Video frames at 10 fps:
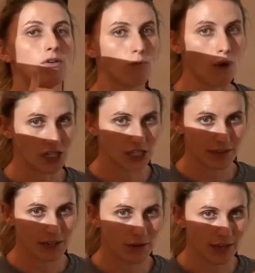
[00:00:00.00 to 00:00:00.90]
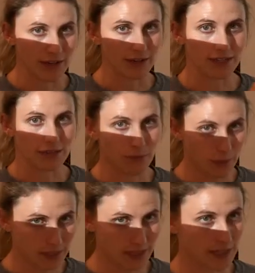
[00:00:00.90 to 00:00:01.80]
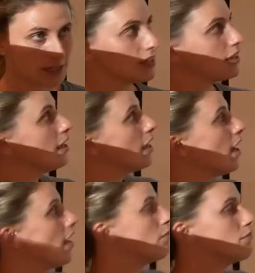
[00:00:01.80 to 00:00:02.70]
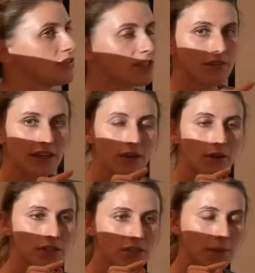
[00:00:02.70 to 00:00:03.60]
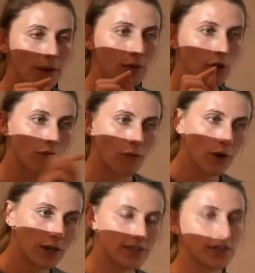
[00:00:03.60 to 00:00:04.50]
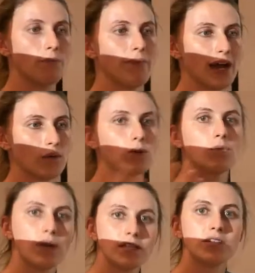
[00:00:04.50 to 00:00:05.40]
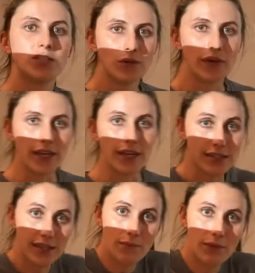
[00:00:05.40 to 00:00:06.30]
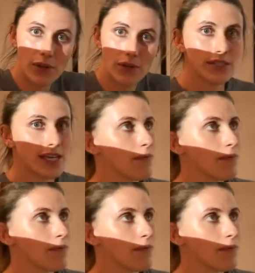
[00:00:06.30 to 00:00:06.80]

watch the video again. That's important. Does the bubble go forward? Does it go backward? What's it doing? Is it in the middle? Tell